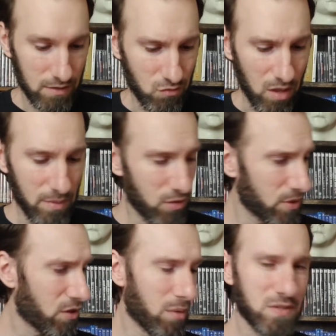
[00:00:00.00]
And let me know in
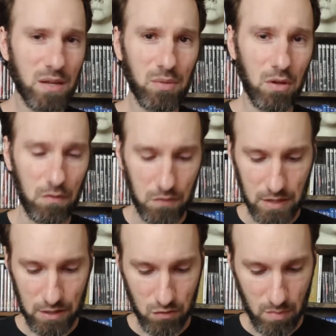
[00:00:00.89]
the comments down below if you
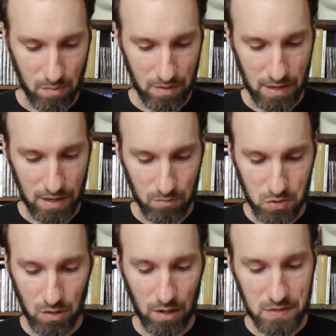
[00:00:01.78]
guys remember that. I'm
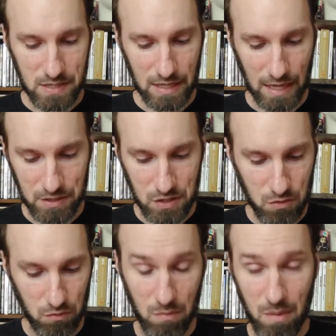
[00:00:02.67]
sure I've seen it, I just
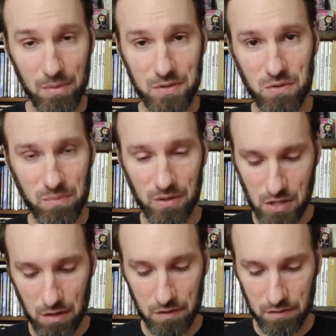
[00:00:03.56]
don't remember too much
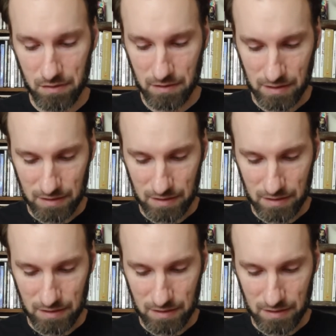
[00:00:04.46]
of it.